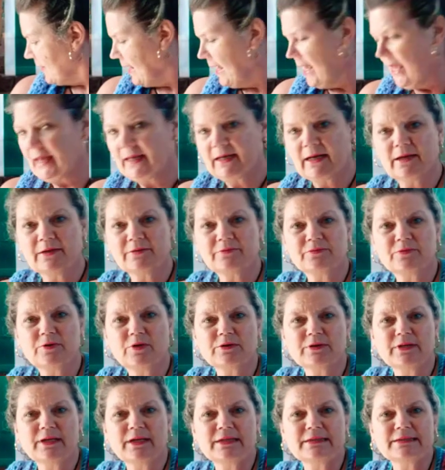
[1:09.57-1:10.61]
and I've
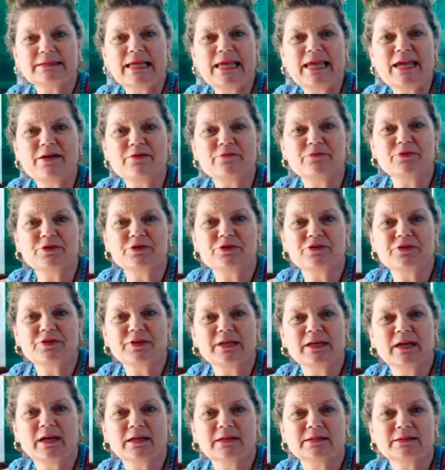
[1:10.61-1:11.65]
got
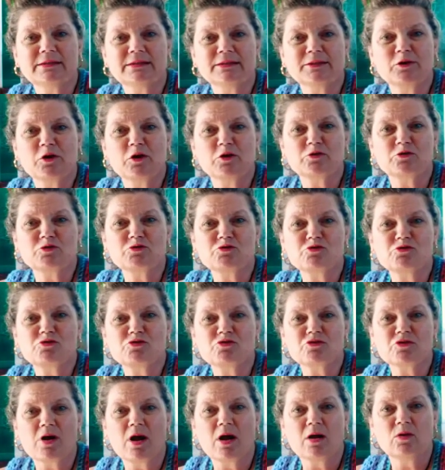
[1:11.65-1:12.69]
everything under
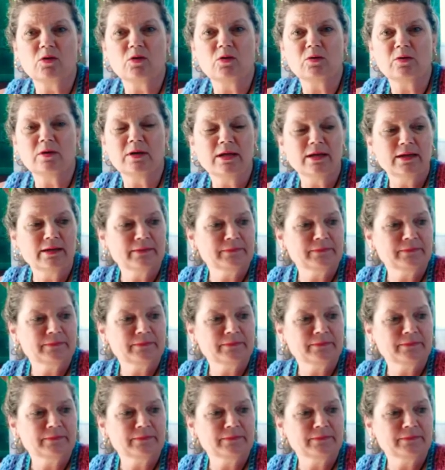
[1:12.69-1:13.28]
control.